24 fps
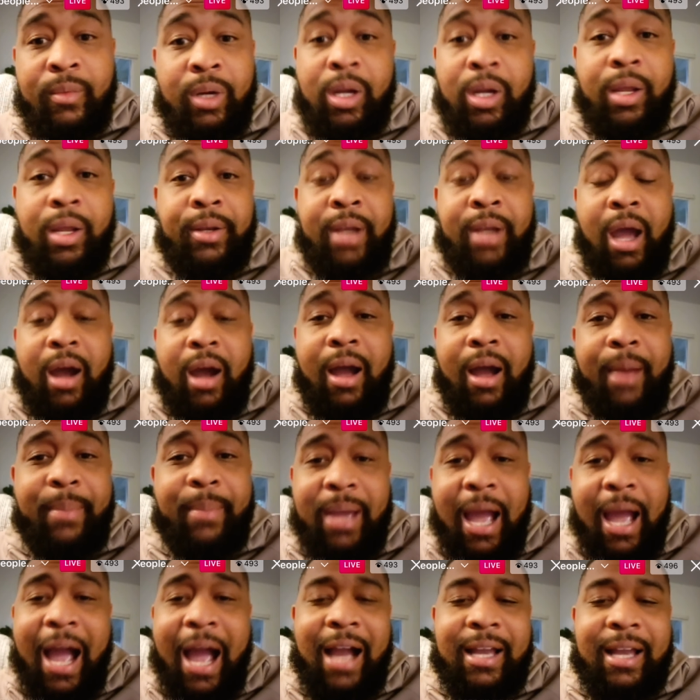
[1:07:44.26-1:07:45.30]
No, I
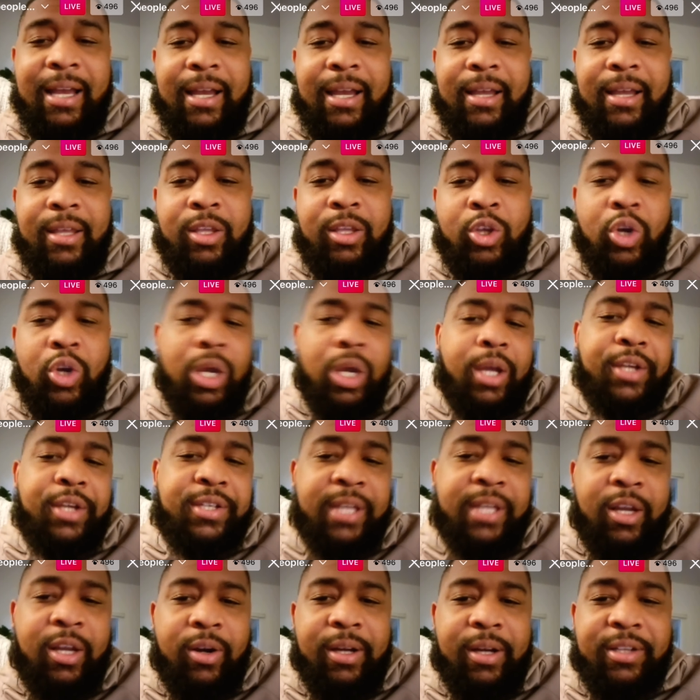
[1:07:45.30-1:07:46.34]
mean you could
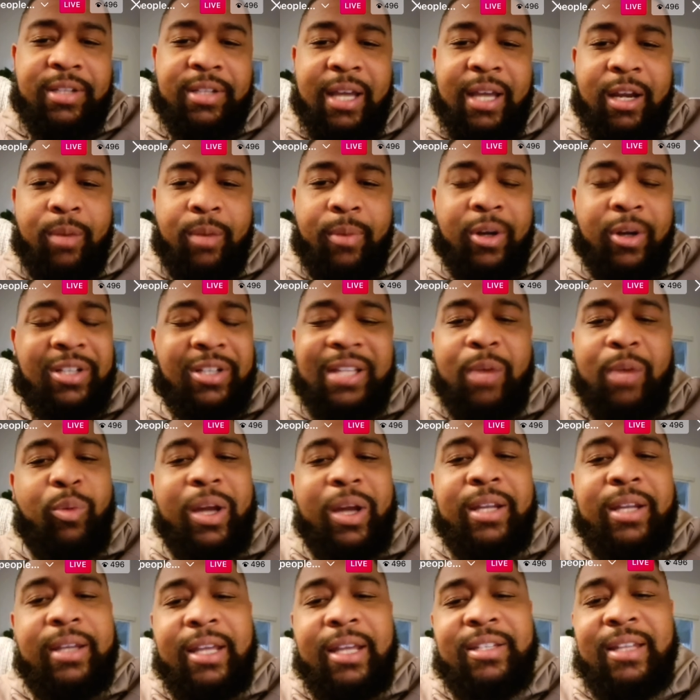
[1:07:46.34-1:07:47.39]
consider it a sign-on bonus.
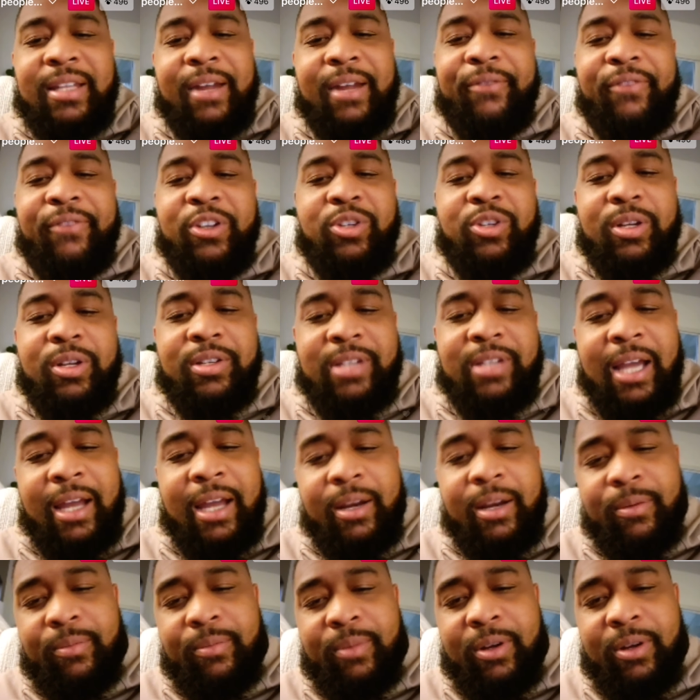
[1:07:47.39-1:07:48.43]
That's an official
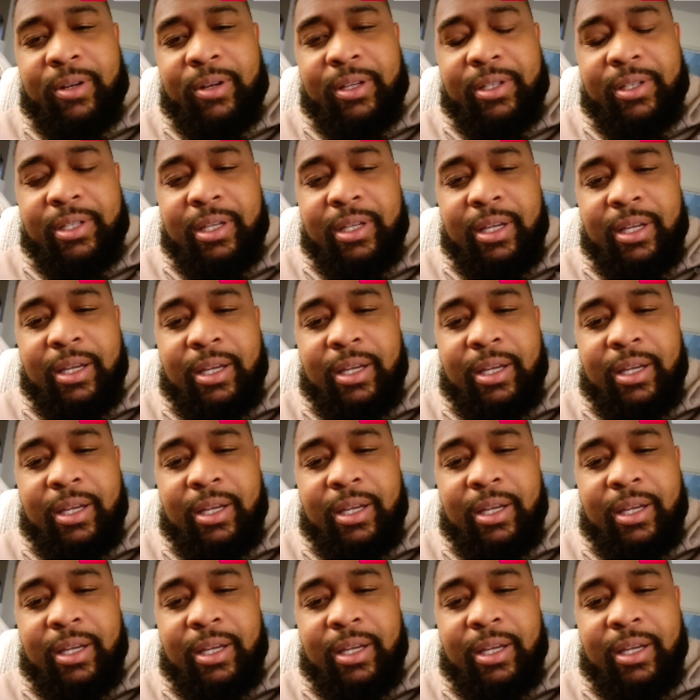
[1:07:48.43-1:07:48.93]
sign-on bonus.